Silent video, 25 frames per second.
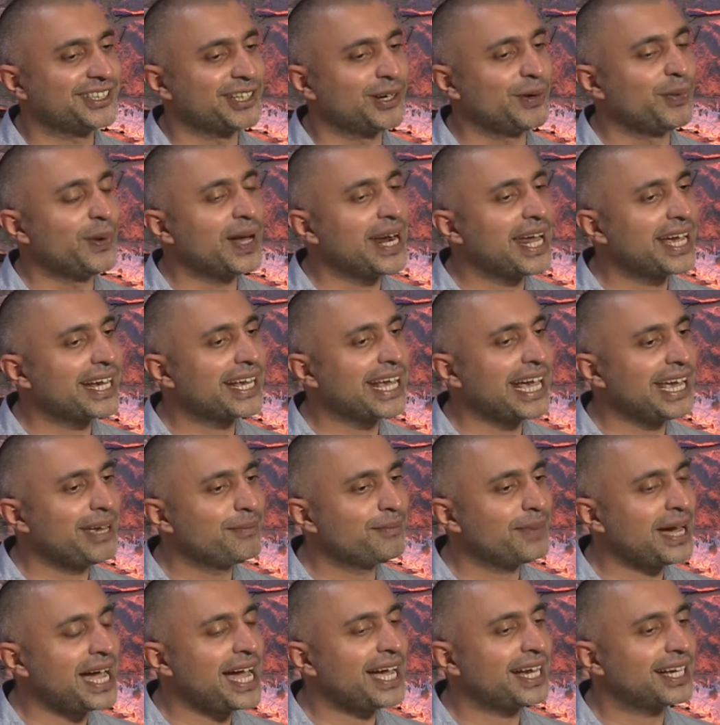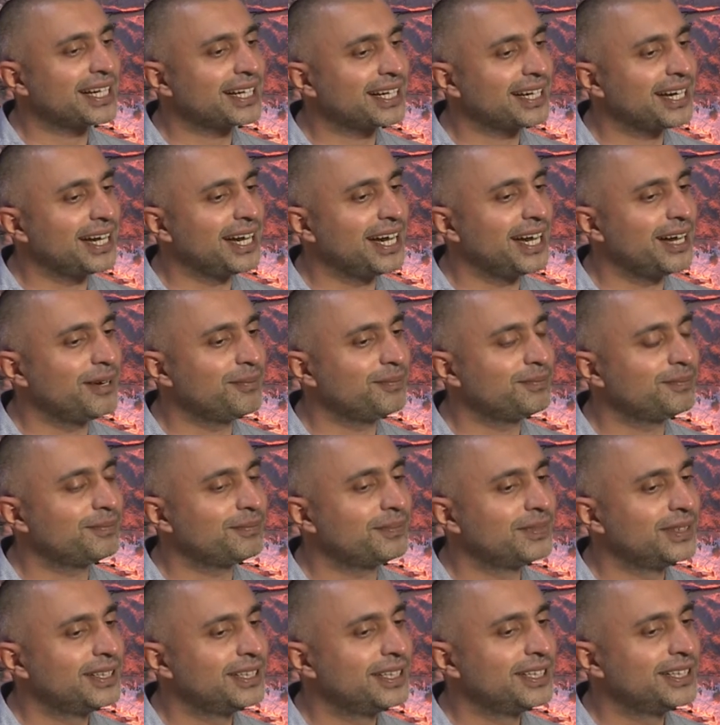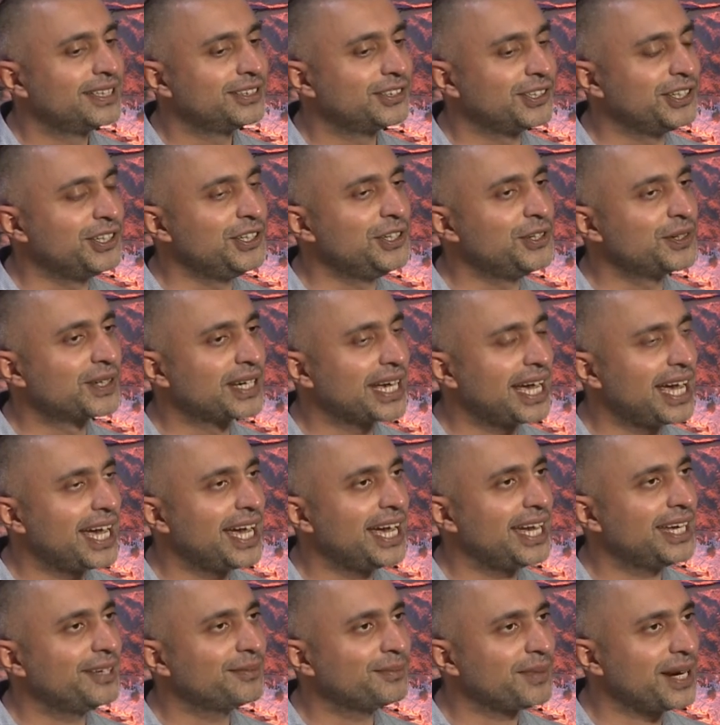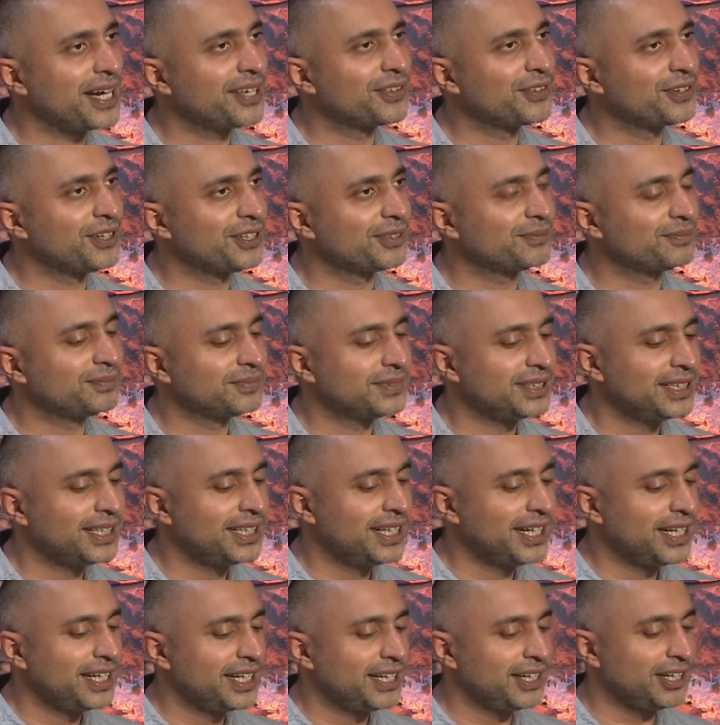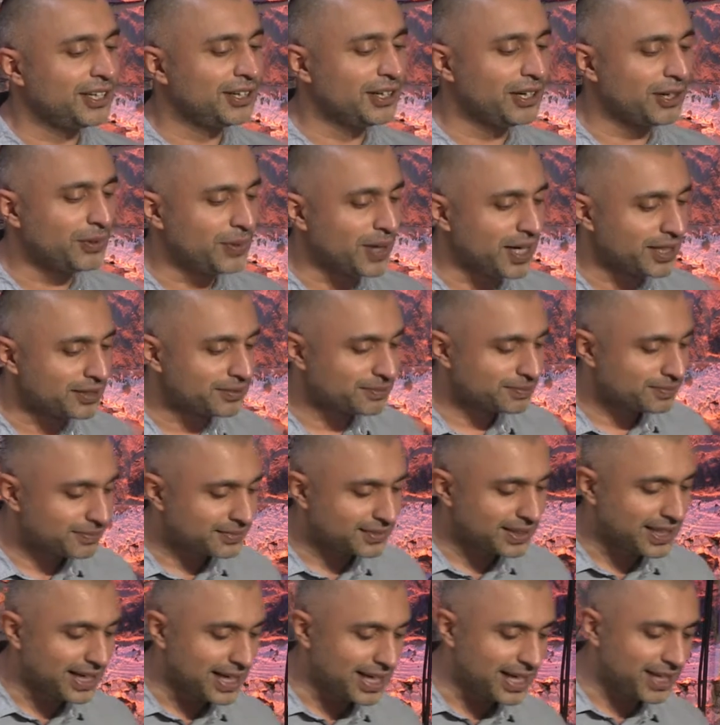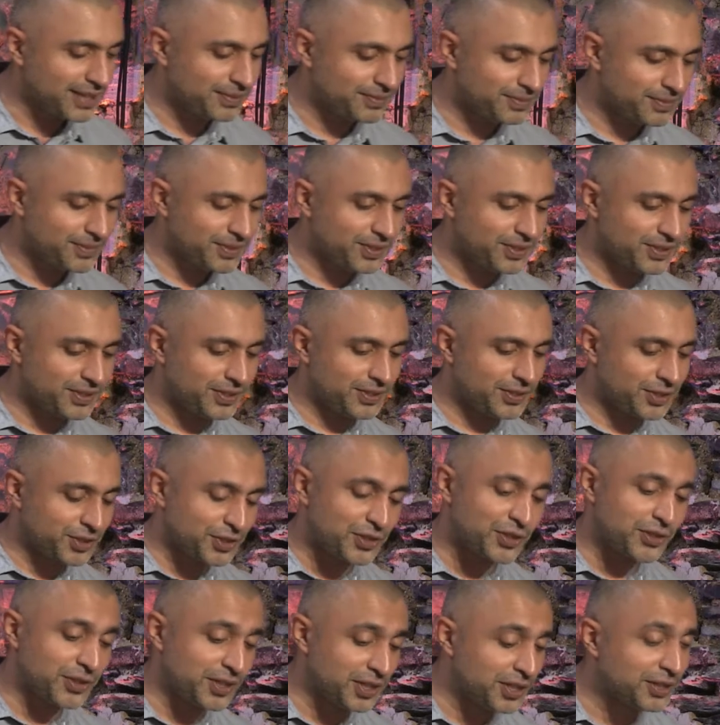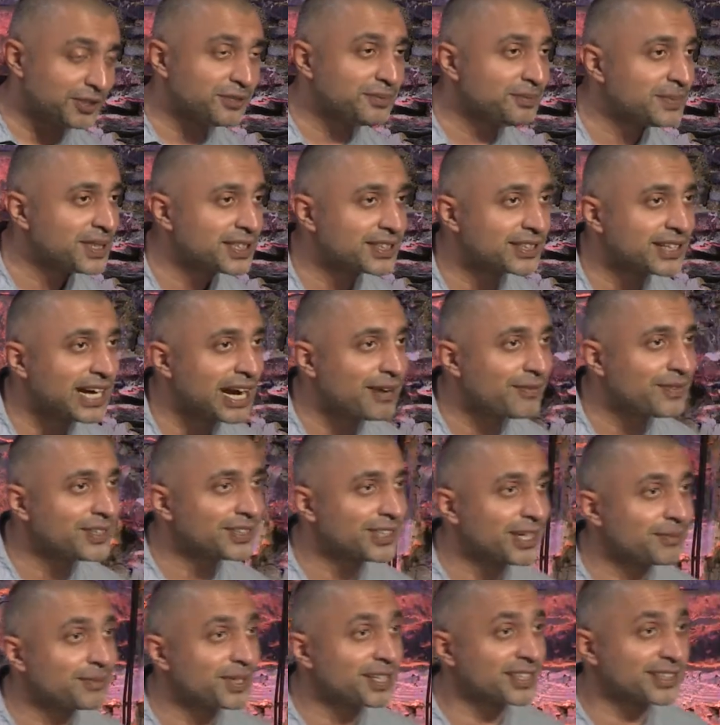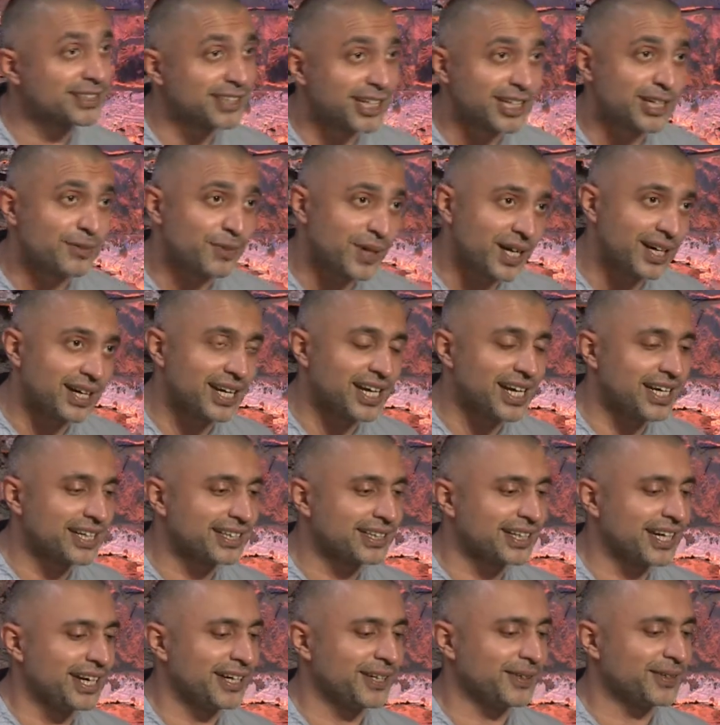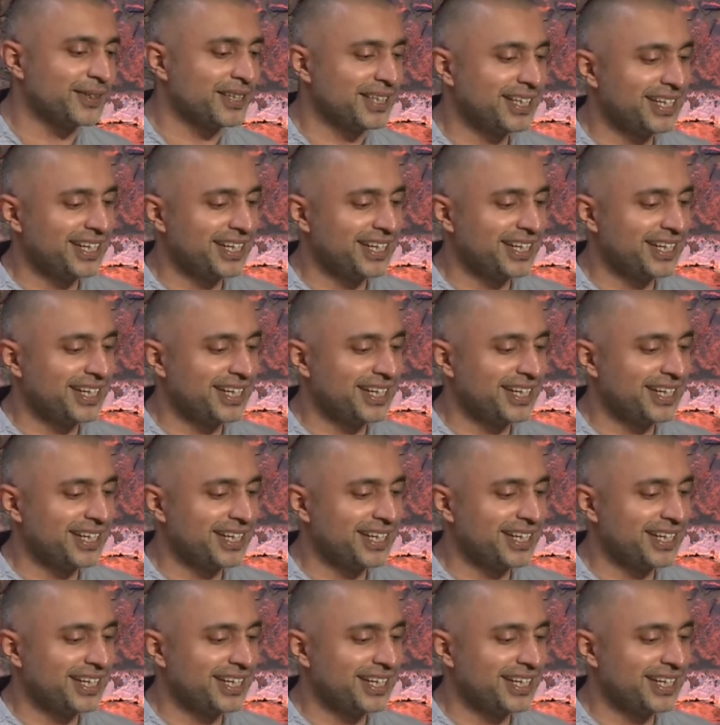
so when I came back um, to the U K, I thought, you know what, uh, screw you, Mister Evans, I'm going to study what I like now.